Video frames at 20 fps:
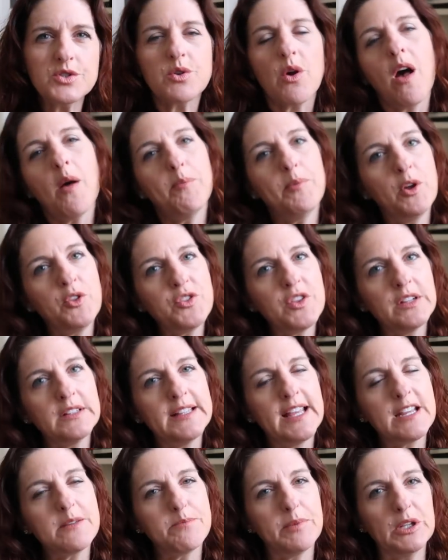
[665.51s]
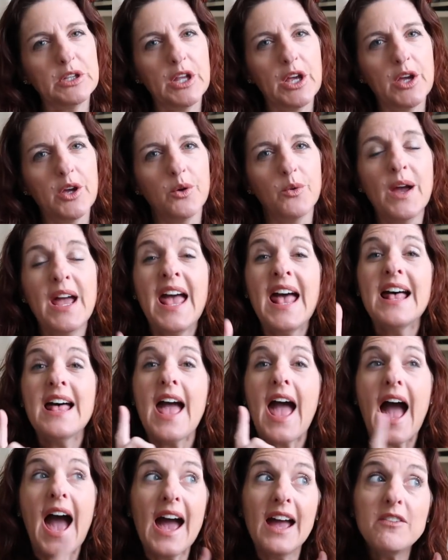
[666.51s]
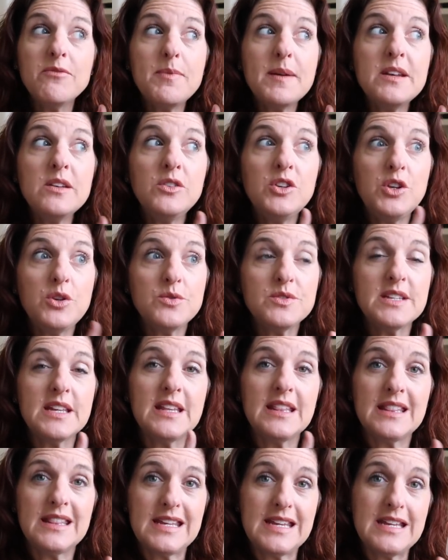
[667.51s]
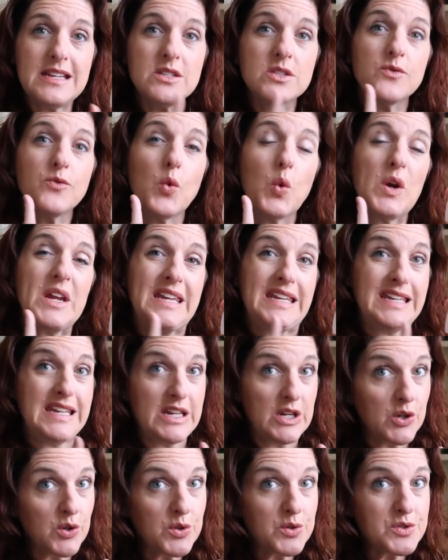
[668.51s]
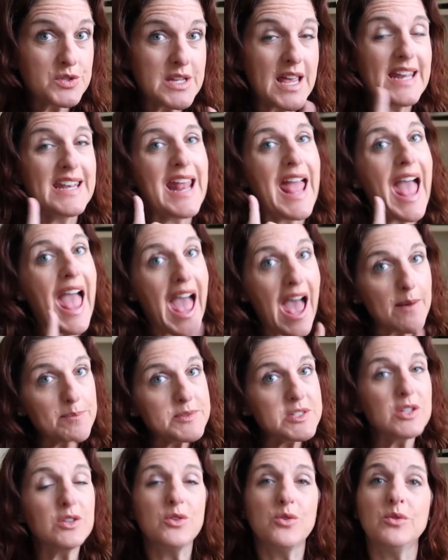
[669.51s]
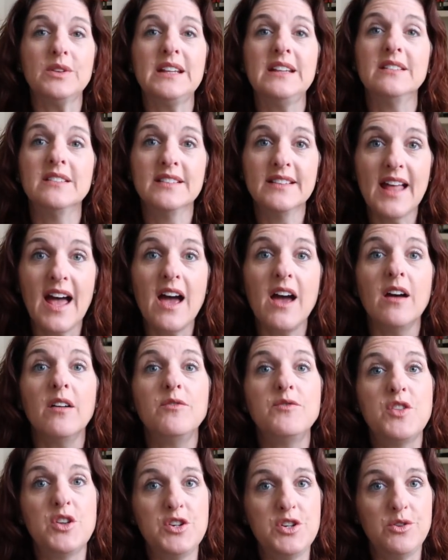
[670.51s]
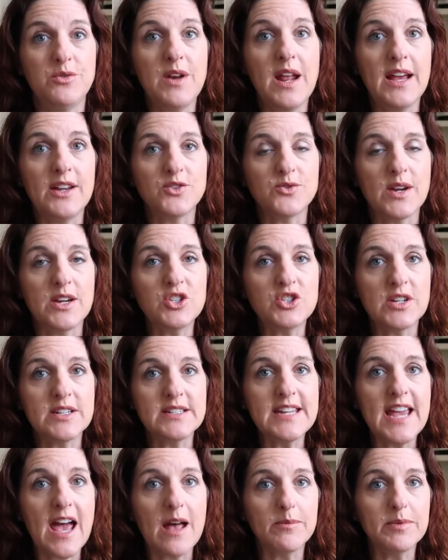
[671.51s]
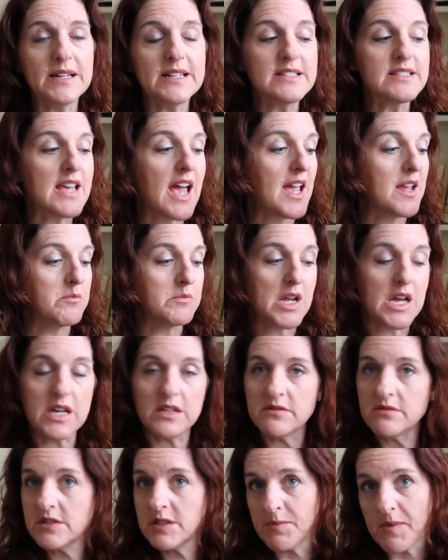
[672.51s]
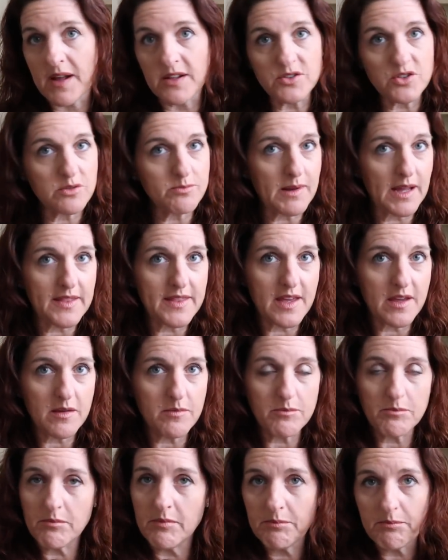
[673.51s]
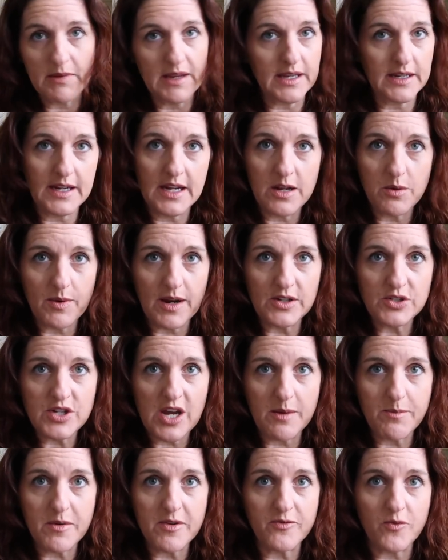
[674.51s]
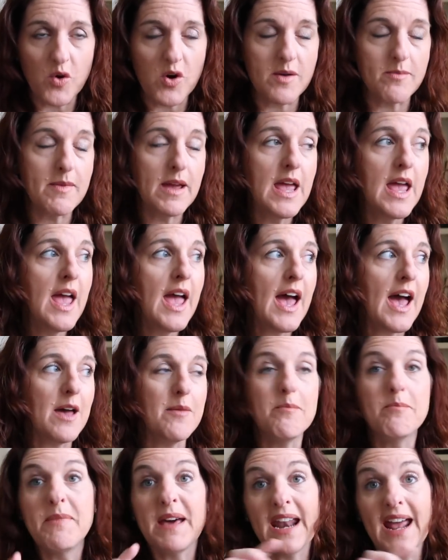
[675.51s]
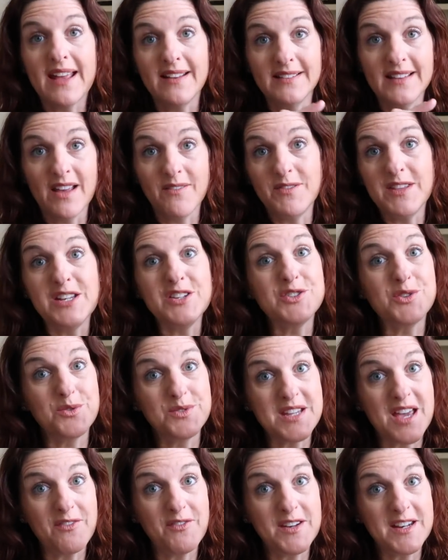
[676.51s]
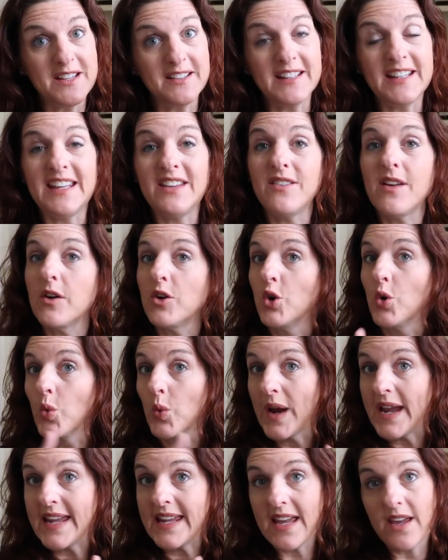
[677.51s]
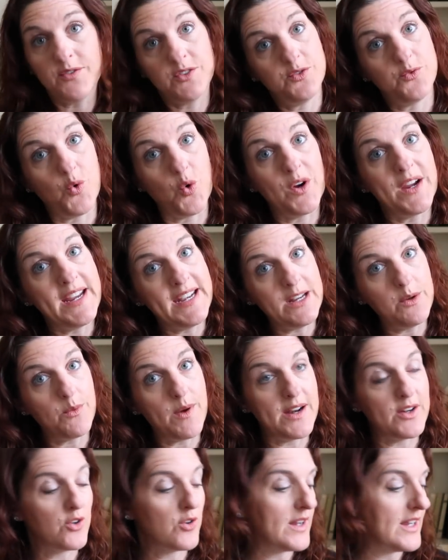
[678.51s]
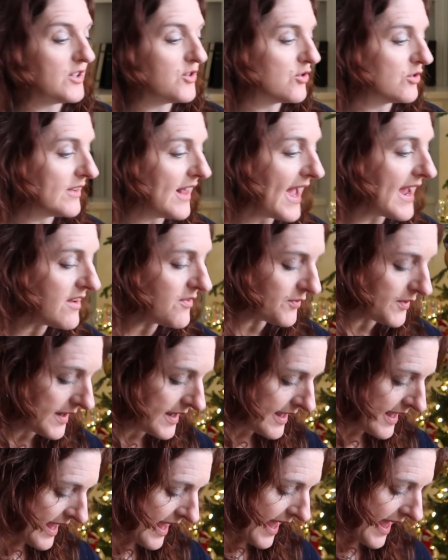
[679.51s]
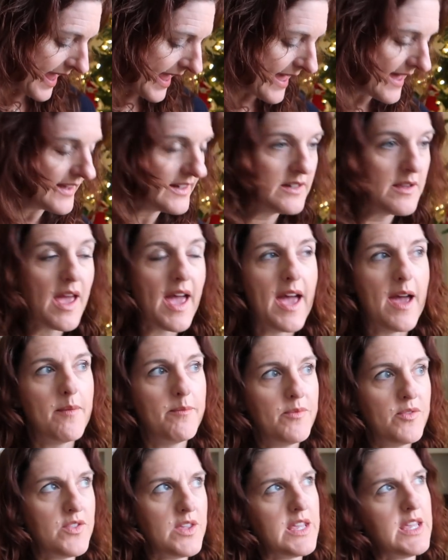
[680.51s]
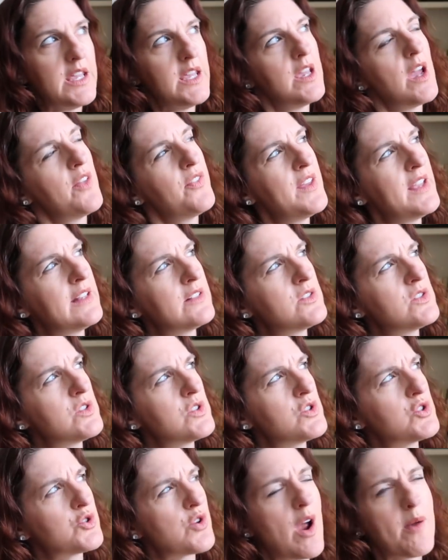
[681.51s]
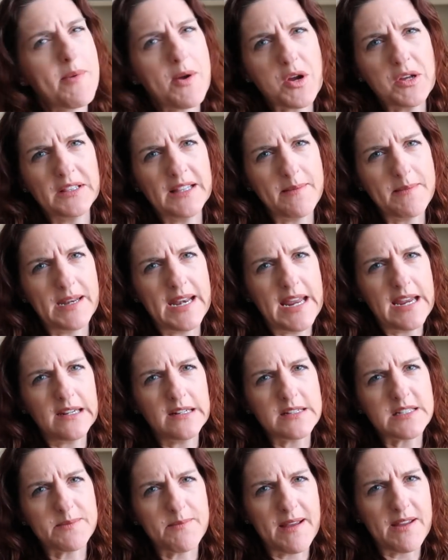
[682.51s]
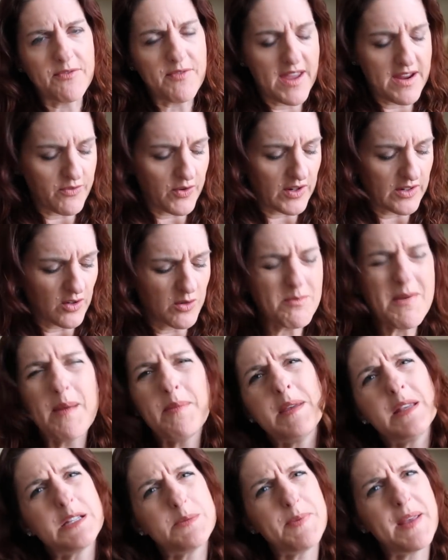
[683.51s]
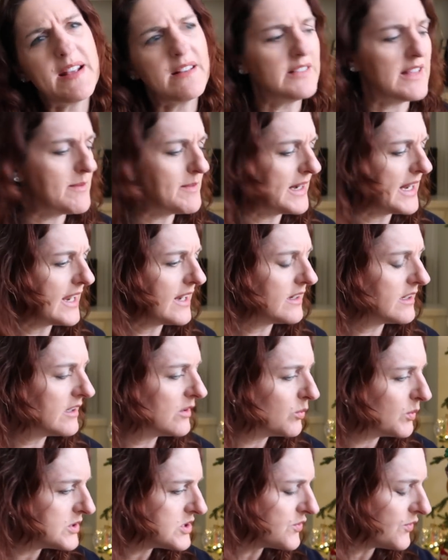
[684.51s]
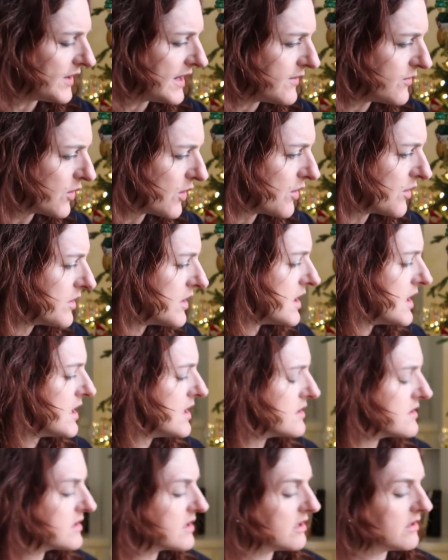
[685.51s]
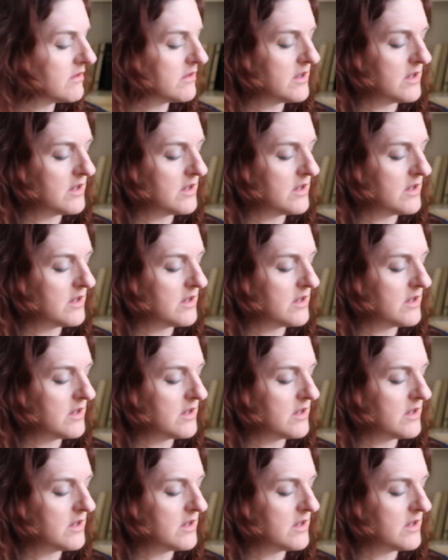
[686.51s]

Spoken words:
So I'll put the link below. I've been using these for years and absolutely love the Noon Hydration Tablets. I am not sponsored by them in any way, shape, or form, but I love these. So definitely great gift for any runner in your life. And I think it's the strawberry lemonade is my favorite, or maybe it's pink lemonade. Which flavor are these?